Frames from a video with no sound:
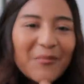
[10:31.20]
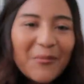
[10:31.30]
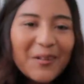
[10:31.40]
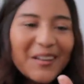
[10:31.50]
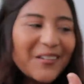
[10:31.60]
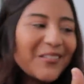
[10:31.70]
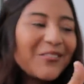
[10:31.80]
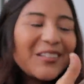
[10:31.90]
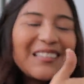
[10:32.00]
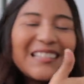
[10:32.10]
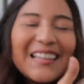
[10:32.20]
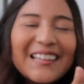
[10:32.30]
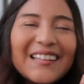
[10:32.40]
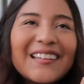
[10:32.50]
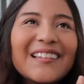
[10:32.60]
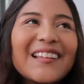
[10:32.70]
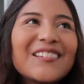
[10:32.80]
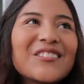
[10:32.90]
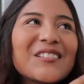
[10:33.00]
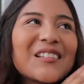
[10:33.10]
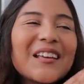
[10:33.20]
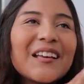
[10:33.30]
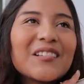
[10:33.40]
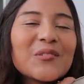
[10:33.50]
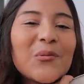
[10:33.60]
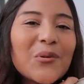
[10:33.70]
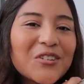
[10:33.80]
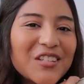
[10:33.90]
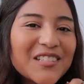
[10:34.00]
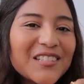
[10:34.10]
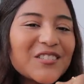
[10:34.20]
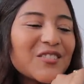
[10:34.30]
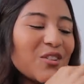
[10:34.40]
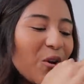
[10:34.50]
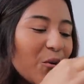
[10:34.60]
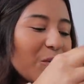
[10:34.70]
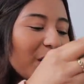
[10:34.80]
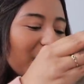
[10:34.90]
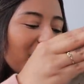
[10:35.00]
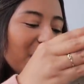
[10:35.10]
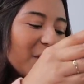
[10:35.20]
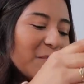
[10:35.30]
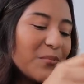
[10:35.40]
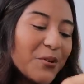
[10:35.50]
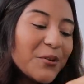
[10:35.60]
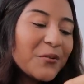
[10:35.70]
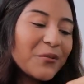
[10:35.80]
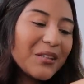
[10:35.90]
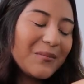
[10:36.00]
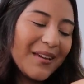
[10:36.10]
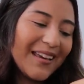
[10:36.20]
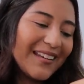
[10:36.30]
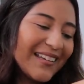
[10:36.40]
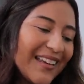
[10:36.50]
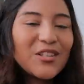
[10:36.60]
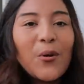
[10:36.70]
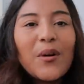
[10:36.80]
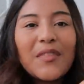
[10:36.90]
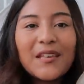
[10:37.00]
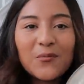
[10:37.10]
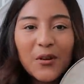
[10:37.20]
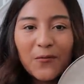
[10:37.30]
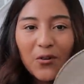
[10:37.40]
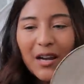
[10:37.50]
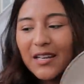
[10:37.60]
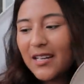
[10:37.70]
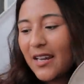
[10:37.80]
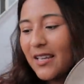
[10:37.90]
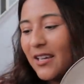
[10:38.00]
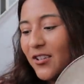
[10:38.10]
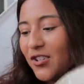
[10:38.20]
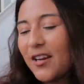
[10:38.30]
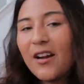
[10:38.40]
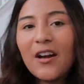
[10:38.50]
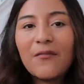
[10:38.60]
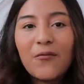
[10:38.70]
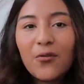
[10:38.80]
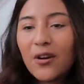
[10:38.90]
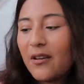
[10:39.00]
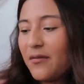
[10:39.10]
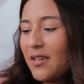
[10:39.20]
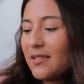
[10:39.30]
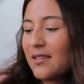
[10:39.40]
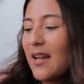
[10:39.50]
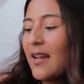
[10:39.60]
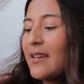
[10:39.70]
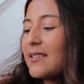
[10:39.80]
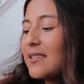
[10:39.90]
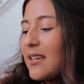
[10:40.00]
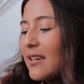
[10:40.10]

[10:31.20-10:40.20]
a moment here to really take it in. It's just like, it's gorgeous. It's so beautifully made. So these were four ninety-nine each. I got four of these guys,